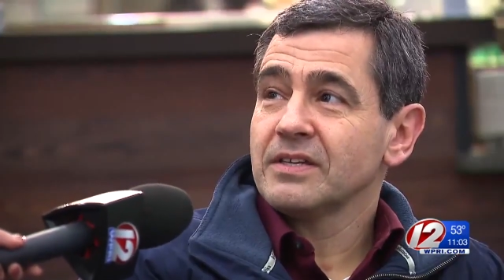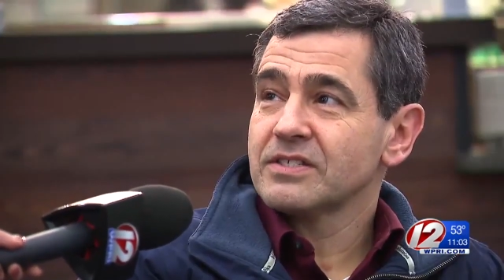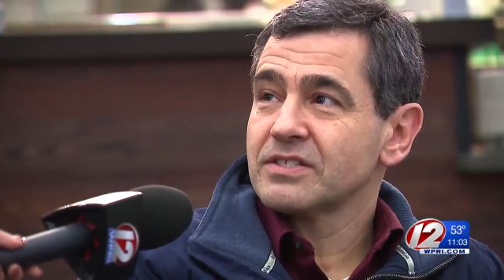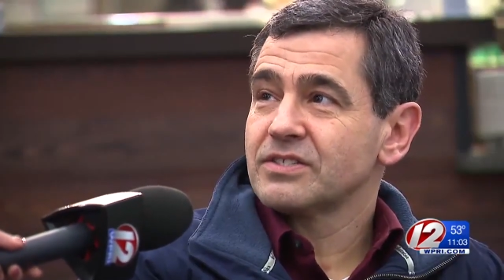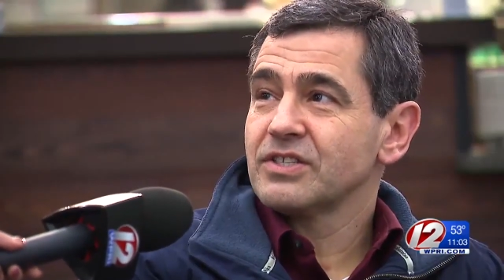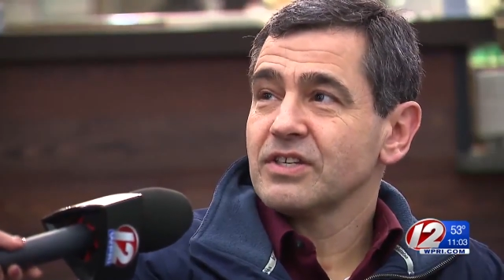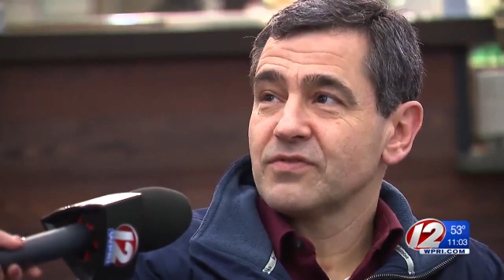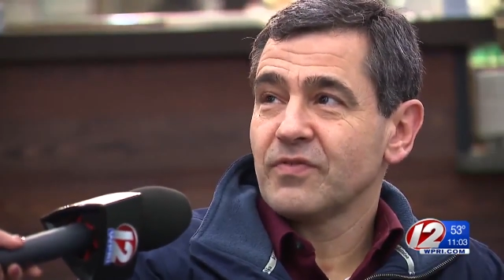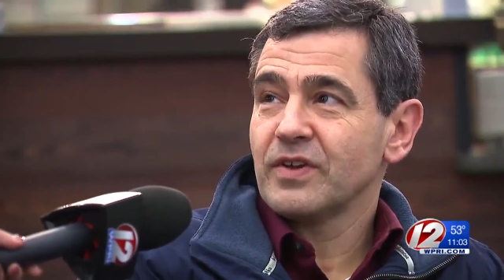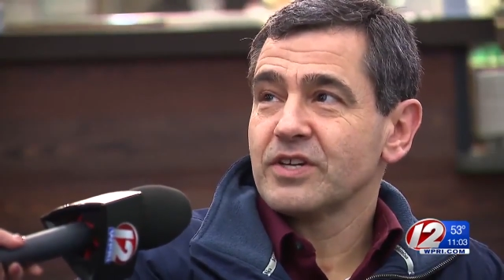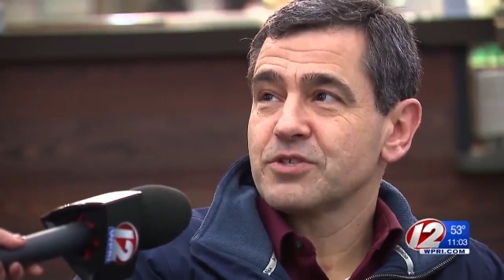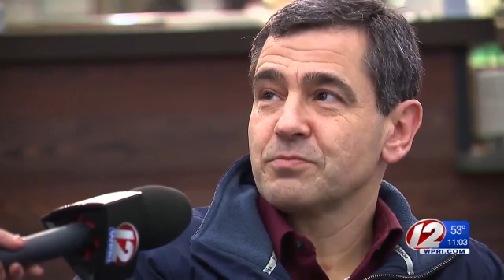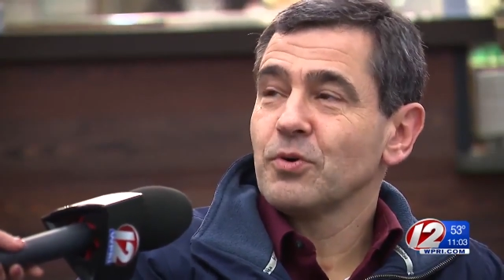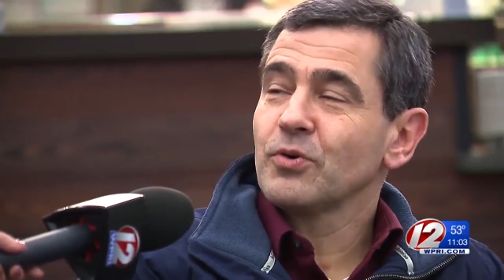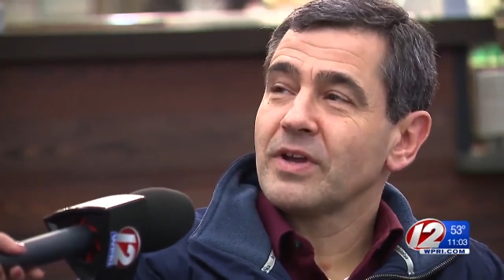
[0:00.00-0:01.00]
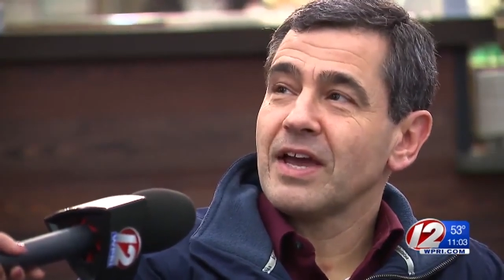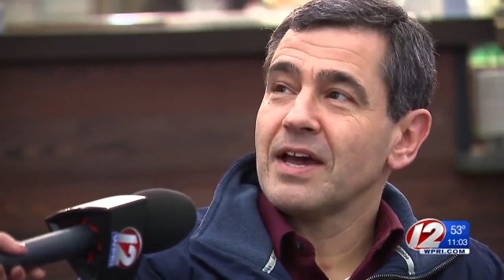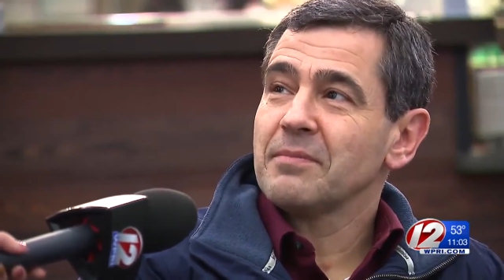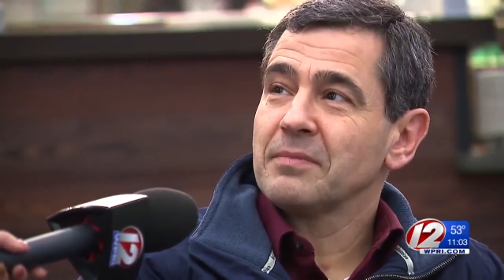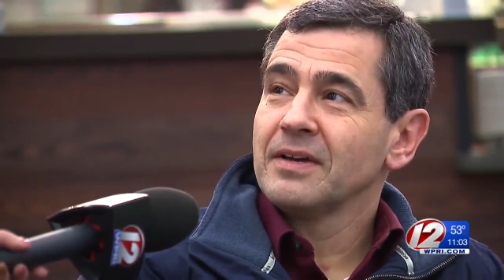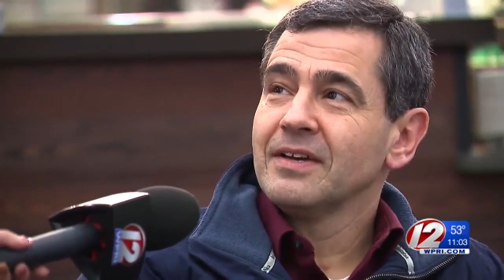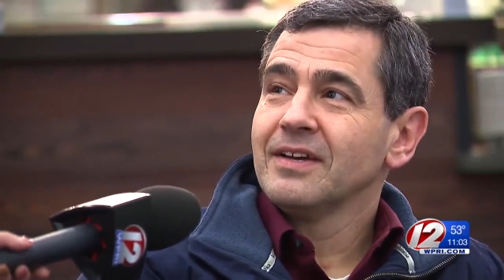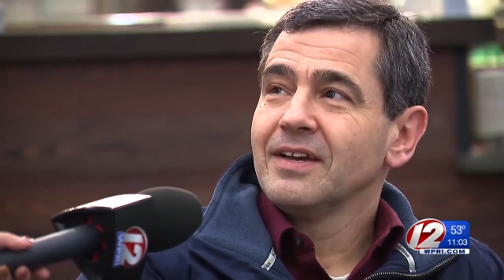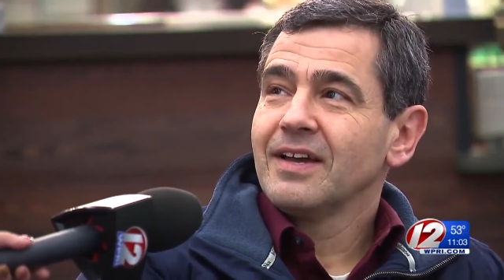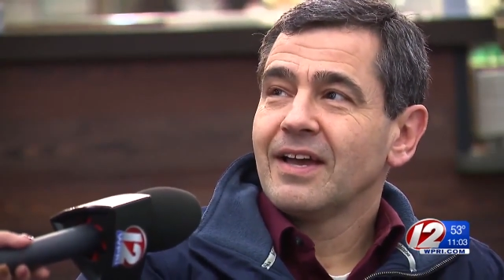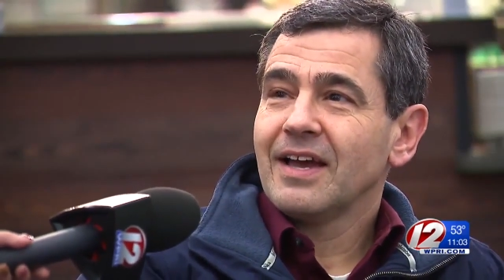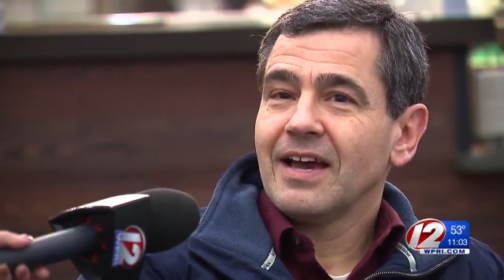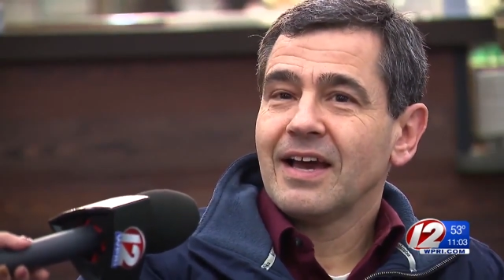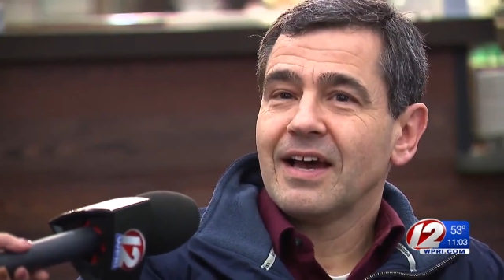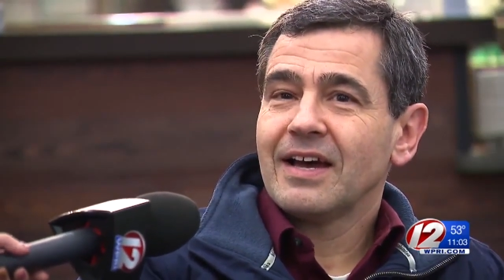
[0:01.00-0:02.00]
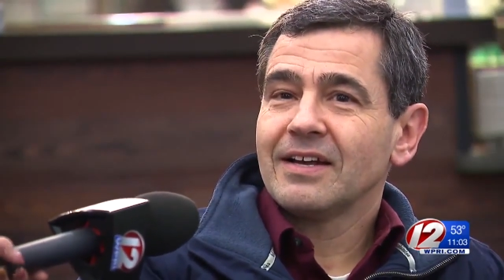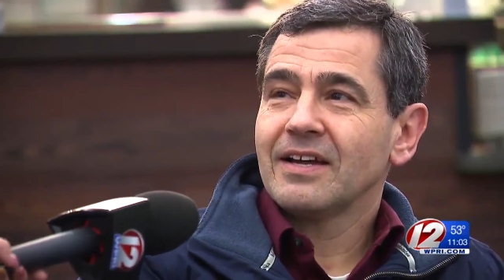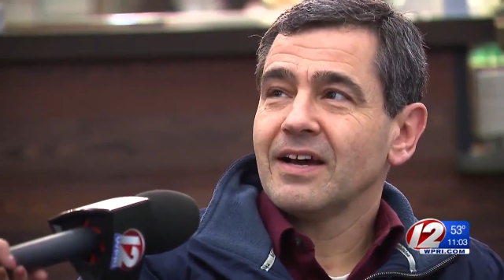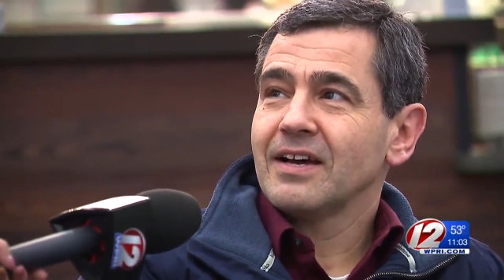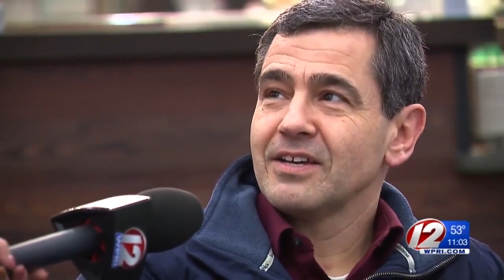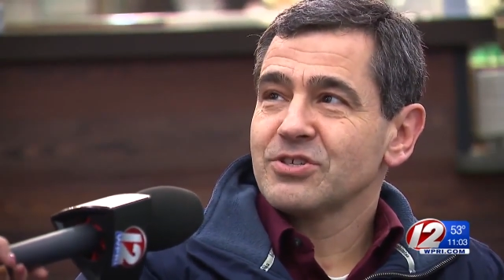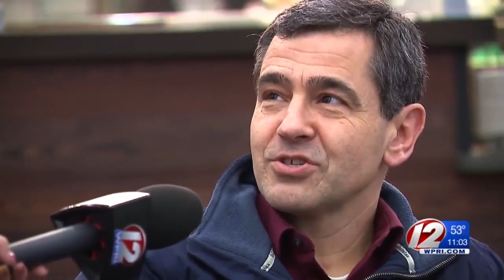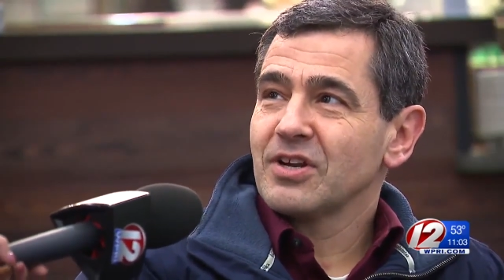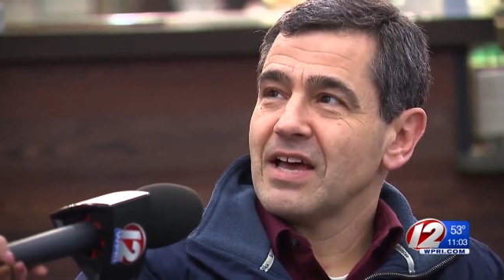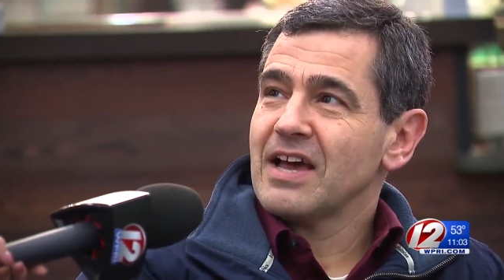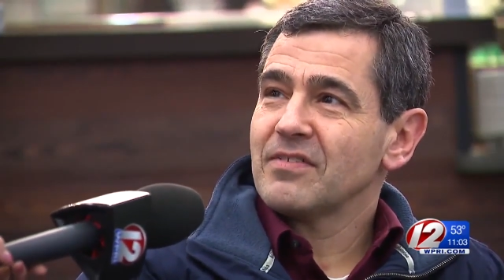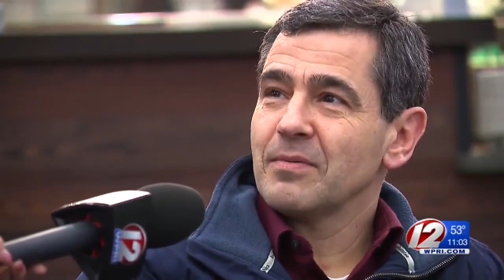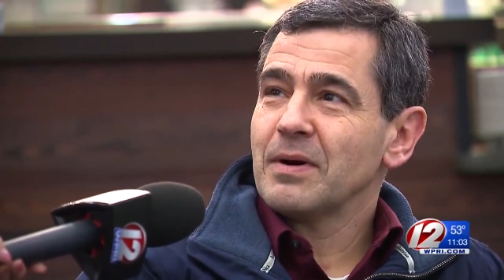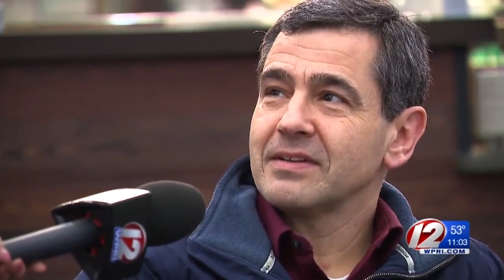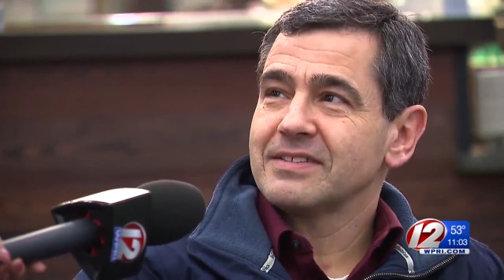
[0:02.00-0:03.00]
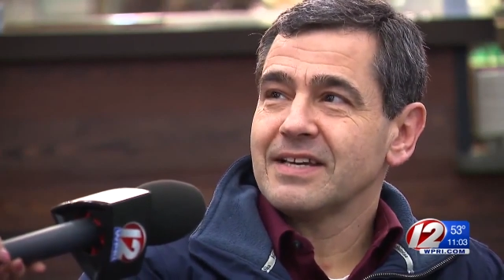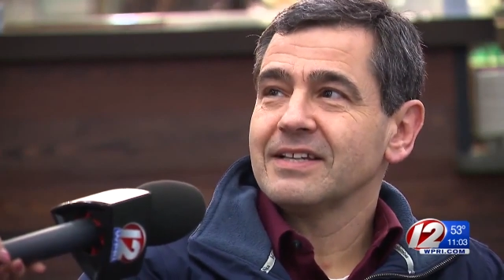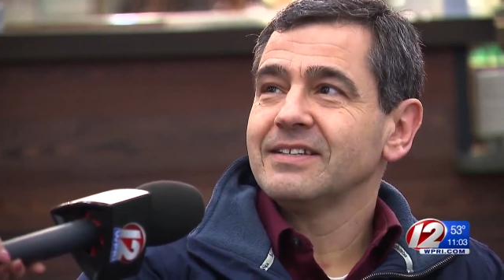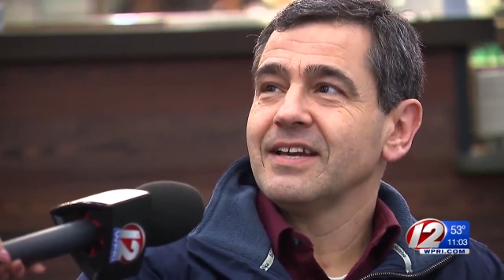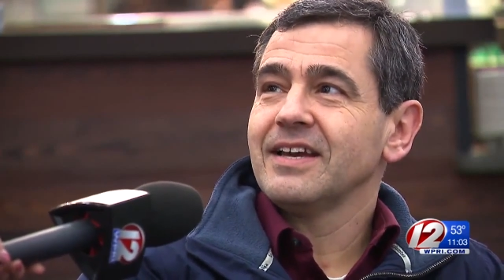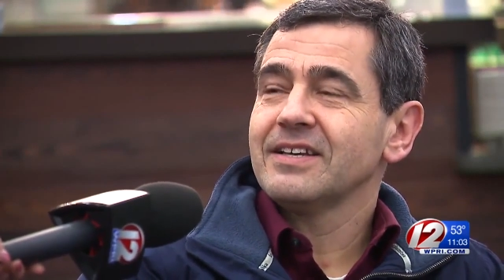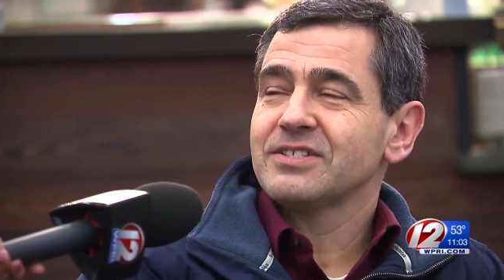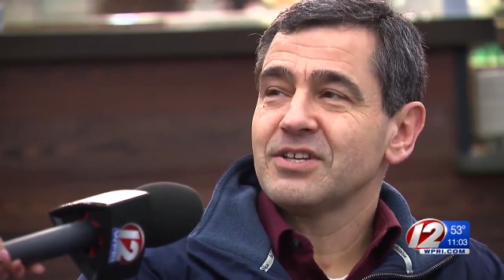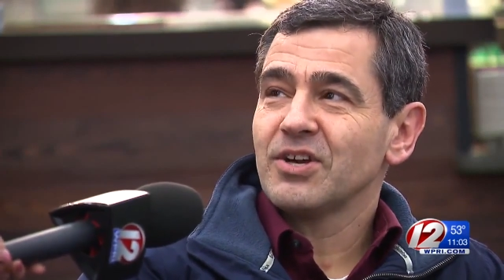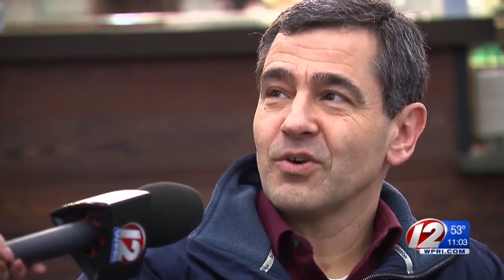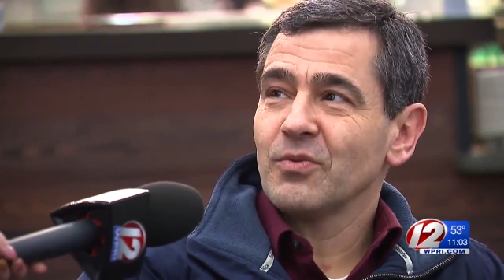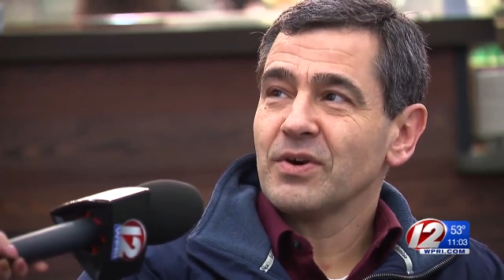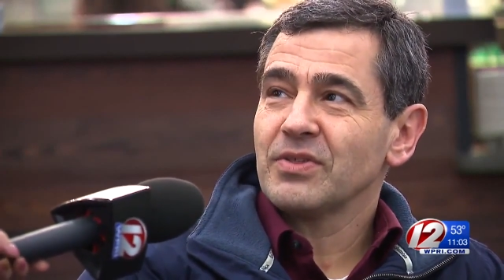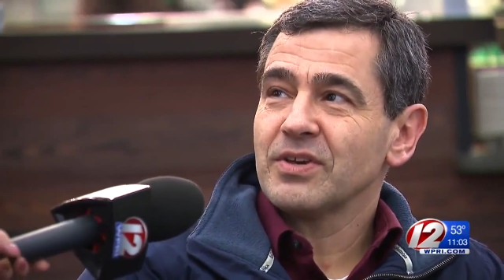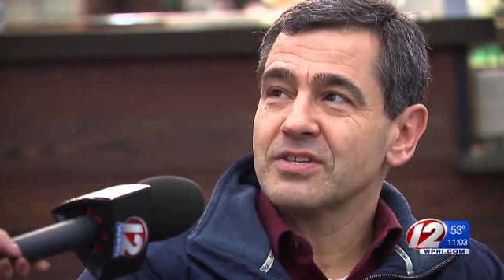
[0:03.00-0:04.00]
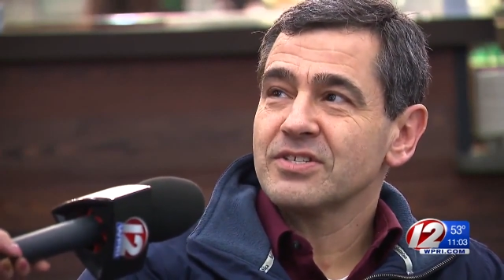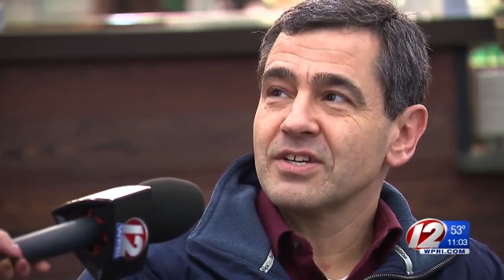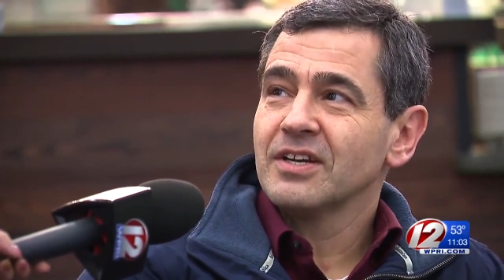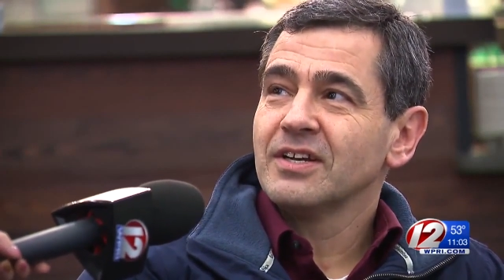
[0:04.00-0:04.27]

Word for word: He's just finished boot camp, and uh, he's going to have about 10 days here with us.